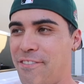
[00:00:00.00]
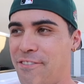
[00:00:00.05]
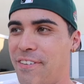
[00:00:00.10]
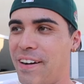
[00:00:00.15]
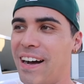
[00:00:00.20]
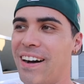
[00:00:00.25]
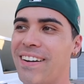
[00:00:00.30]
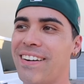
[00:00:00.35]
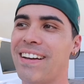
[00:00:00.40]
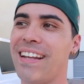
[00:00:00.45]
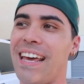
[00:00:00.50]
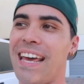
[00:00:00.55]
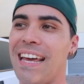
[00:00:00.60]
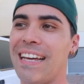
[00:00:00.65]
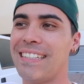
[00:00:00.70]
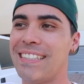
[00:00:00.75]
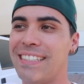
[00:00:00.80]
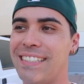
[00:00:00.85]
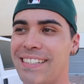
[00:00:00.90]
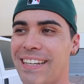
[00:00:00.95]
found
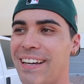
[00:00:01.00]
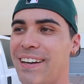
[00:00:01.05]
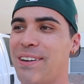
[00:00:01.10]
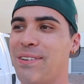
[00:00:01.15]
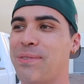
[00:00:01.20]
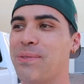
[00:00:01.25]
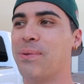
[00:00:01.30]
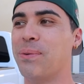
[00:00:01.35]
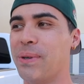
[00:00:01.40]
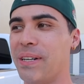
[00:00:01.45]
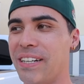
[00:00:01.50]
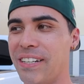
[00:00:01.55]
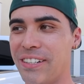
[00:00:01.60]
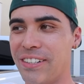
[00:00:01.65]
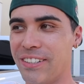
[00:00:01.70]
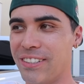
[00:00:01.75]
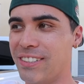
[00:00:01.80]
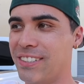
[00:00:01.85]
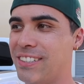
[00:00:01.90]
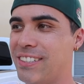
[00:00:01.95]
a set of
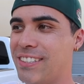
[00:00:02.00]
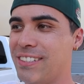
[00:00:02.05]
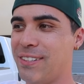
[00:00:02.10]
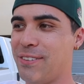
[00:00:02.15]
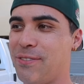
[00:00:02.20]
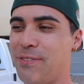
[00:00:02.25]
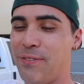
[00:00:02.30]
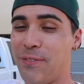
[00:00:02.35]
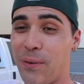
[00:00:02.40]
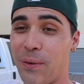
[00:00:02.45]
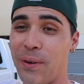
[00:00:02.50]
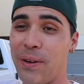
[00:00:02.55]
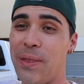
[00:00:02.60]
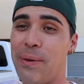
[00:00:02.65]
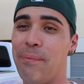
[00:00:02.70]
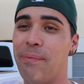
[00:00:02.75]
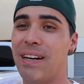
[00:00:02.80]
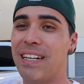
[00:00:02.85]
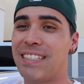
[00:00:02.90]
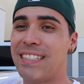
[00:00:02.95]
wheels for
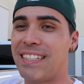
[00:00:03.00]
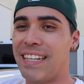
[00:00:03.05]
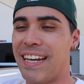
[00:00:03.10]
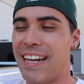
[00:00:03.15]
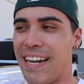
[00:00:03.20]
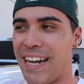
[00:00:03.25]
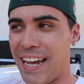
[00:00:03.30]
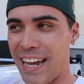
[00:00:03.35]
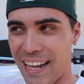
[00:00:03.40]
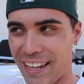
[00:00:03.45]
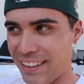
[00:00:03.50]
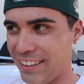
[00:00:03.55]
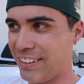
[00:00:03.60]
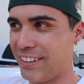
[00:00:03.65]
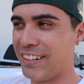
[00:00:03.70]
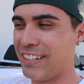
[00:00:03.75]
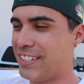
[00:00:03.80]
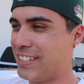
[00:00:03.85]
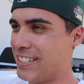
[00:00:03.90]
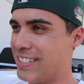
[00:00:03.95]
the Mustang, and I
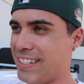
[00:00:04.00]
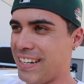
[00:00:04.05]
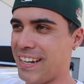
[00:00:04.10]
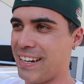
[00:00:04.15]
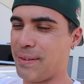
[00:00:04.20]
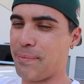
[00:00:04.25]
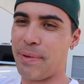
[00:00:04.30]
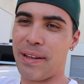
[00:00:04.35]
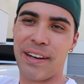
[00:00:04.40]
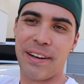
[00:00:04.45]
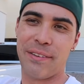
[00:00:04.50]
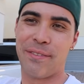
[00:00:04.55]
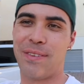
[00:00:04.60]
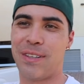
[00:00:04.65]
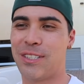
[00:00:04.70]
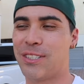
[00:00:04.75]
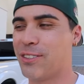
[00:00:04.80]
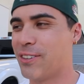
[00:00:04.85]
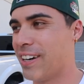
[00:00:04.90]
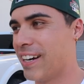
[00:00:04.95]
literally just like made it
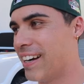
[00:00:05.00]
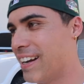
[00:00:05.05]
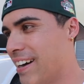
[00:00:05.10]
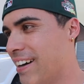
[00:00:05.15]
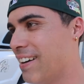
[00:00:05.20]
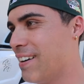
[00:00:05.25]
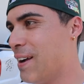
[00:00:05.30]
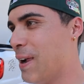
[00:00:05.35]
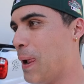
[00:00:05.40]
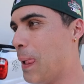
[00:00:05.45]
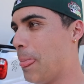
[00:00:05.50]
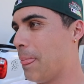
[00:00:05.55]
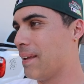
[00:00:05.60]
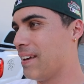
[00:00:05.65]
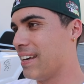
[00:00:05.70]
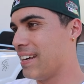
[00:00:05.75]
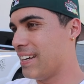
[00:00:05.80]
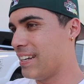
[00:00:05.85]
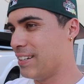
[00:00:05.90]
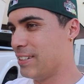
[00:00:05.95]
official right now.
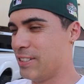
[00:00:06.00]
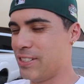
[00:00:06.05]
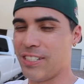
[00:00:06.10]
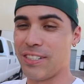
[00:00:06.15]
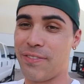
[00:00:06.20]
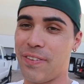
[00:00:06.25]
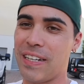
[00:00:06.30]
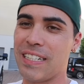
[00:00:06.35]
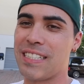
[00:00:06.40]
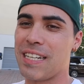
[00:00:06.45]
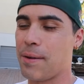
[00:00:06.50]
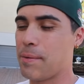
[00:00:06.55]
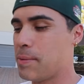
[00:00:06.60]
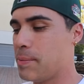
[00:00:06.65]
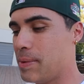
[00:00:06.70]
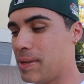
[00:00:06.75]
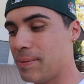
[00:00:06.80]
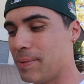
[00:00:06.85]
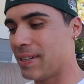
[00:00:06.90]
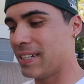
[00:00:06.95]
He was just
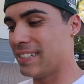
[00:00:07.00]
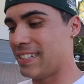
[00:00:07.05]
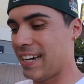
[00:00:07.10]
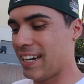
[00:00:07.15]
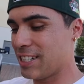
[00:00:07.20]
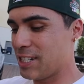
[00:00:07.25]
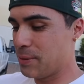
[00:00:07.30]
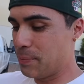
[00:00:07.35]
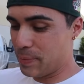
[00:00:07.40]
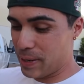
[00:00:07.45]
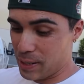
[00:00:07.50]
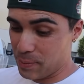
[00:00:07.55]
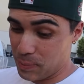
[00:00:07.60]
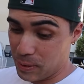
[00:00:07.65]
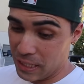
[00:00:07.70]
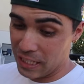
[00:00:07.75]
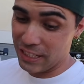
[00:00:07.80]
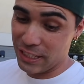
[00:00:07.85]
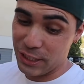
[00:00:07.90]
FaceTiming me because he actually met up with the